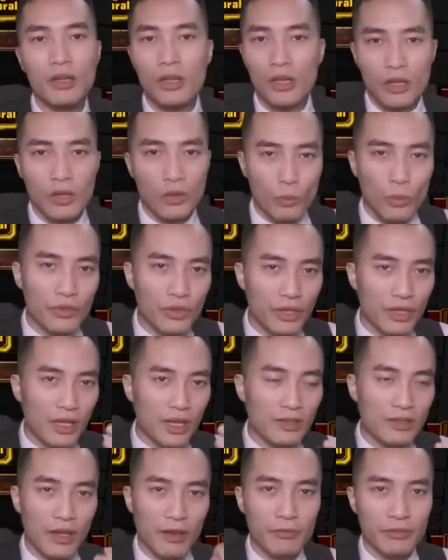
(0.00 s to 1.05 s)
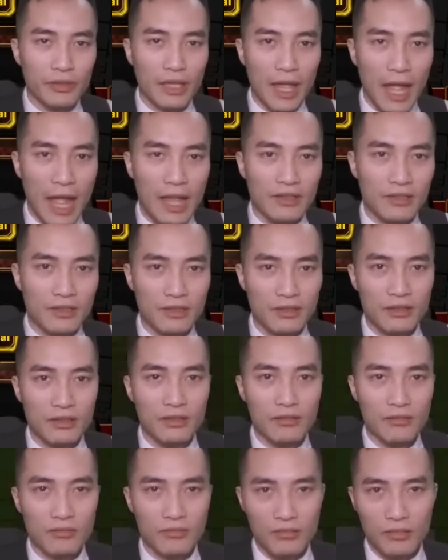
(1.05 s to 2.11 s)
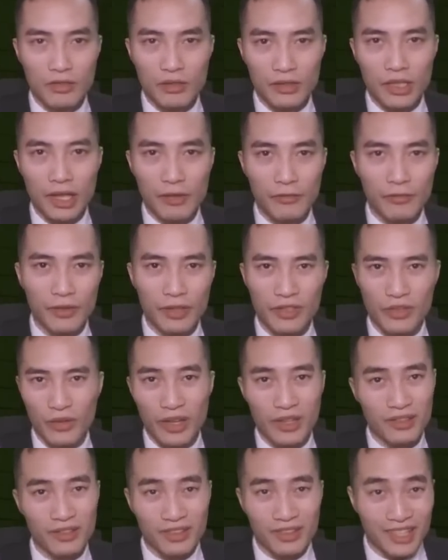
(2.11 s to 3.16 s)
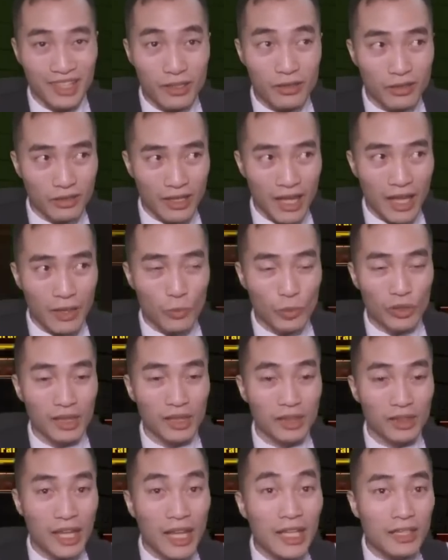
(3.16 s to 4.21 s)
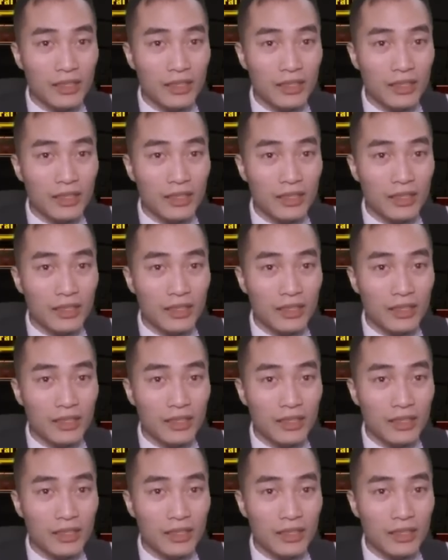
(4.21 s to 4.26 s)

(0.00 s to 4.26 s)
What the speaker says: one thing that definitely has to get fixed, or ideally I would like